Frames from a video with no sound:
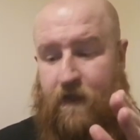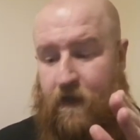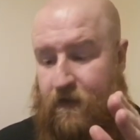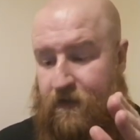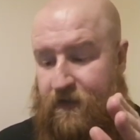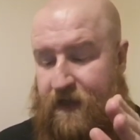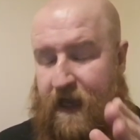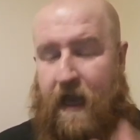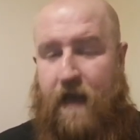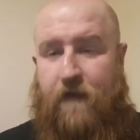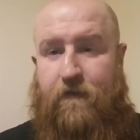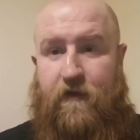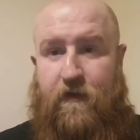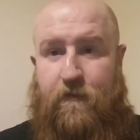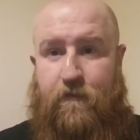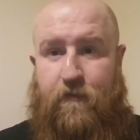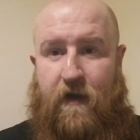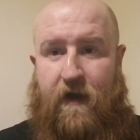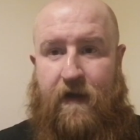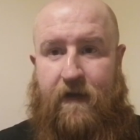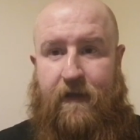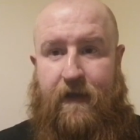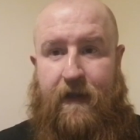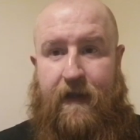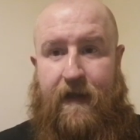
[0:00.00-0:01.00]
David
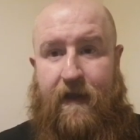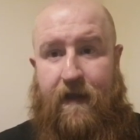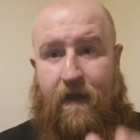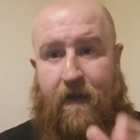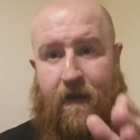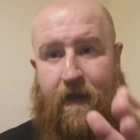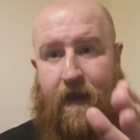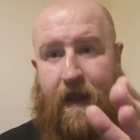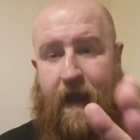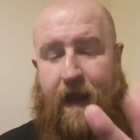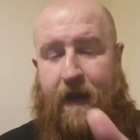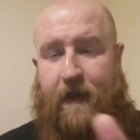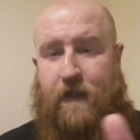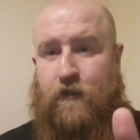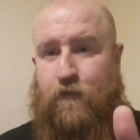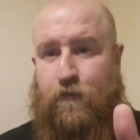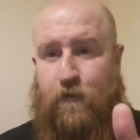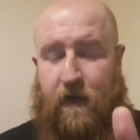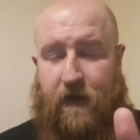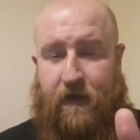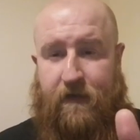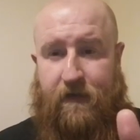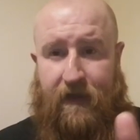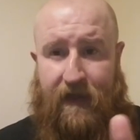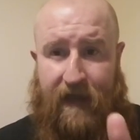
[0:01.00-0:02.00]
Bradley, H.
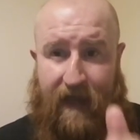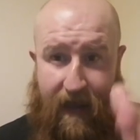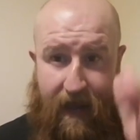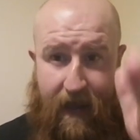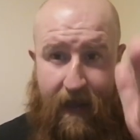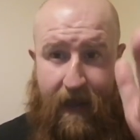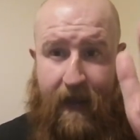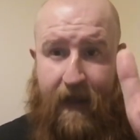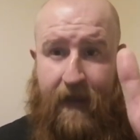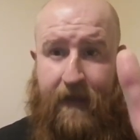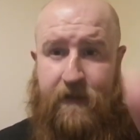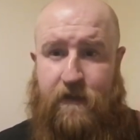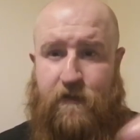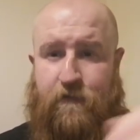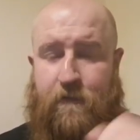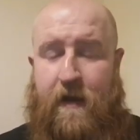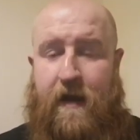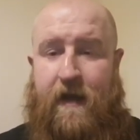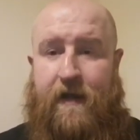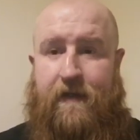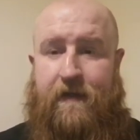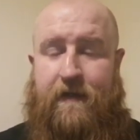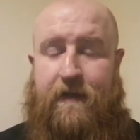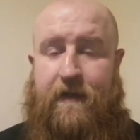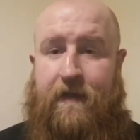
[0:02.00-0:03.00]
Bradley, H.
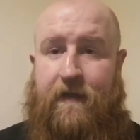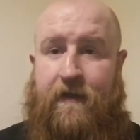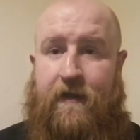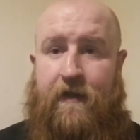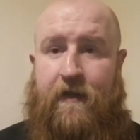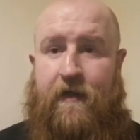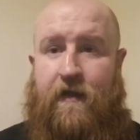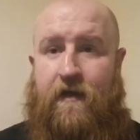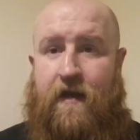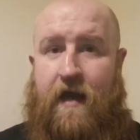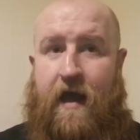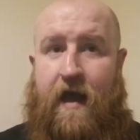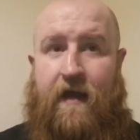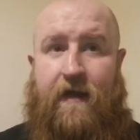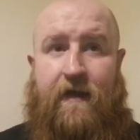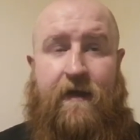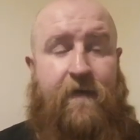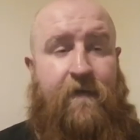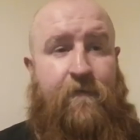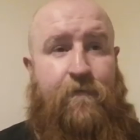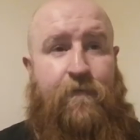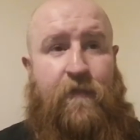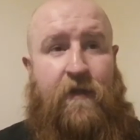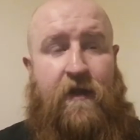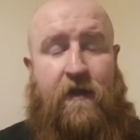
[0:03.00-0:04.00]
Macklin,
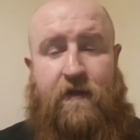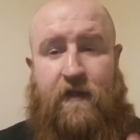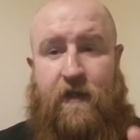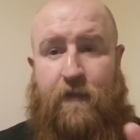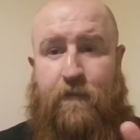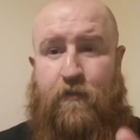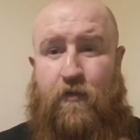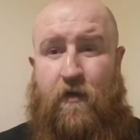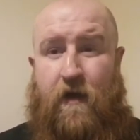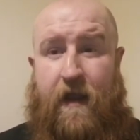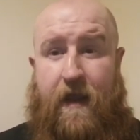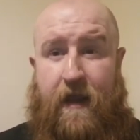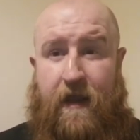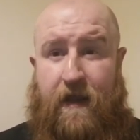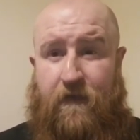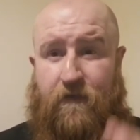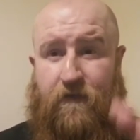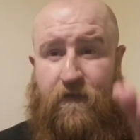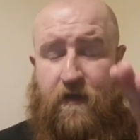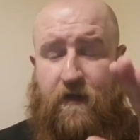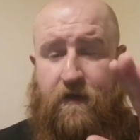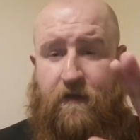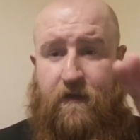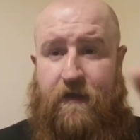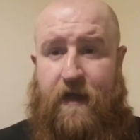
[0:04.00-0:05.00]
right?
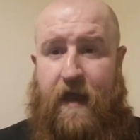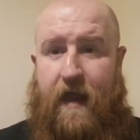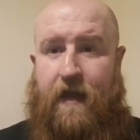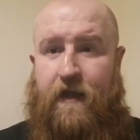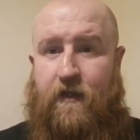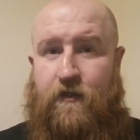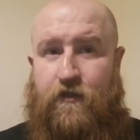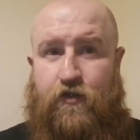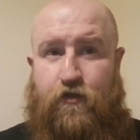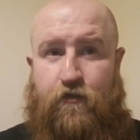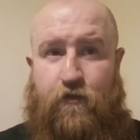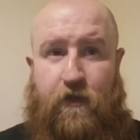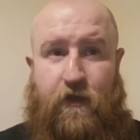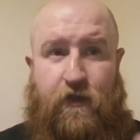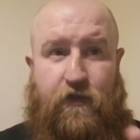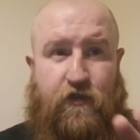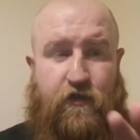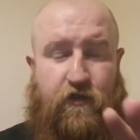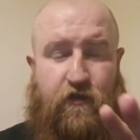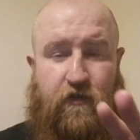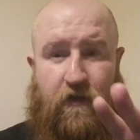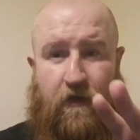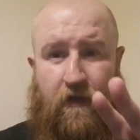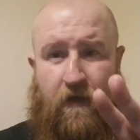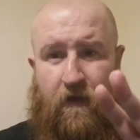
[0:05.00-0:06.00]
Depraved,
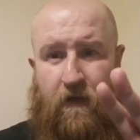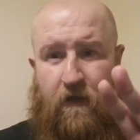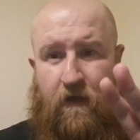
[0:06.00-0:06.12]
dangerous.